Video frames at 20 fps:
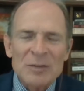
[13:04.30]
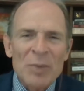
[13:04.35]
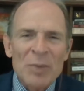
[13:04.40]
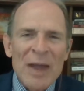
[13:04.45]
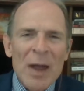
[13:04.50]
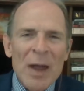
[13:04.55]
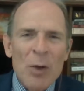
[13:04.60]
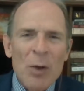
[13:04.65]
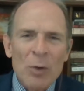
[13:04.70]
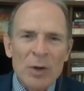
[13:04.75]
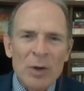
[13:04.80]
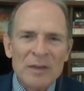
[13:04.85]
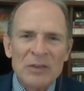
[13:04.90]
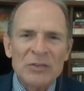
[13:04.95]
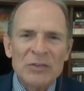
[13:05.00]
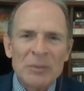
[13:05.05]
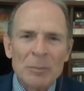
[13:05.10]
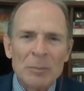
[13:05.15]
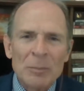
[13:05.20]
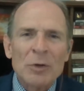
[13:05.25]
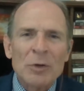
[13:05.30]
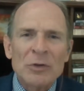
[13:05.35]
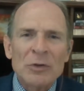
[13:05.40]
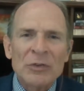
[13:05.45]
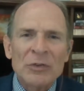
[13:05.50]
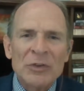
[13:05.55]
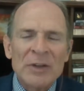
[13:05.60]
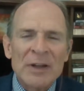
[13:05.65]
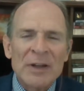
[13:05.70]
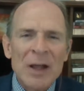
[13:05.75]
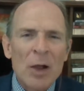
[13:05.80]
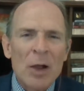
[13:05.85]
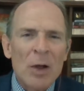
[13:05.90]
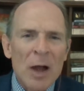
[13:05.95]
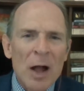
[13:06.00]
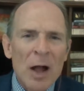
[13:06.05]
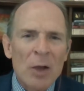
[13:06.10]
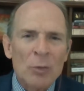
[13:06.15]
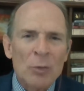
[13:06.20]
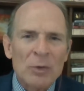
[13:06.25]
and power in this emergency and
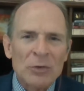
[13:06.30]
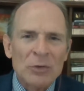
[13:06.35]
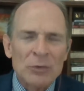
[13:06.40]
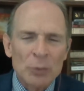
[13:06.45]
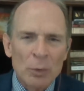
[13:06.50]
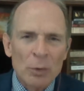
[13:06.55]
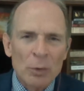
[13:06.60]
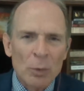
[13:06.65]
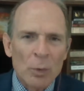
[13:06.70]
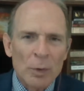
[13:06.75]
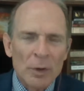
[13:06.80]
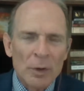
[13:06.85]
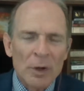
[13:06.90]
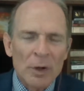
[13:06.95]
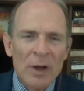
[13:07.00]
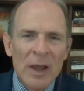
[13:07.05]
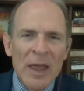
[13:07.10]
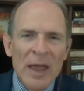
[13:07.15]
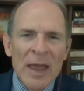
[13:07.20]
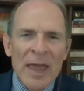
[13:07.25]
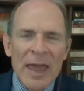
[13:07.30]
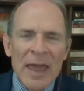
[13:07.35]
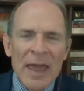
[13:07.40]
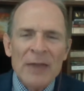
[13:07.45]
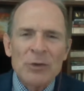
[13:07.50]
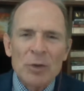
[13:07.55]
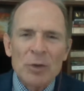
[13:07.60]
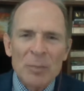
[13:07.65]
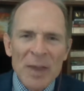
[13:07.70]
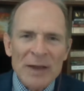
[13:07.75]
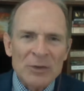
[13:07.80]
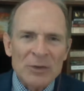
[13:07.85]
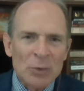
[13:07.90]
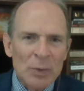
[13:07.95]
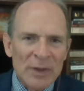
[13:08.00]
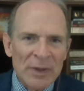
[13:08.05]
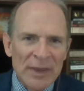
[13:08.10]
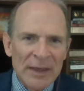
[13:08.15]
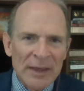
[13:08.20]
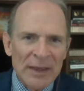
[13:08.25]
I'll restore order. And you're back
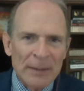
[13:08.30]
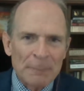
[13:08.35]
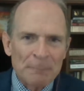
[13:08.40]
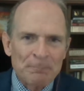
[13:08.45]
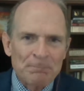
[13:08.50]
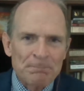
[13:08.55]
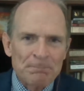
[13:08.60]
to a king.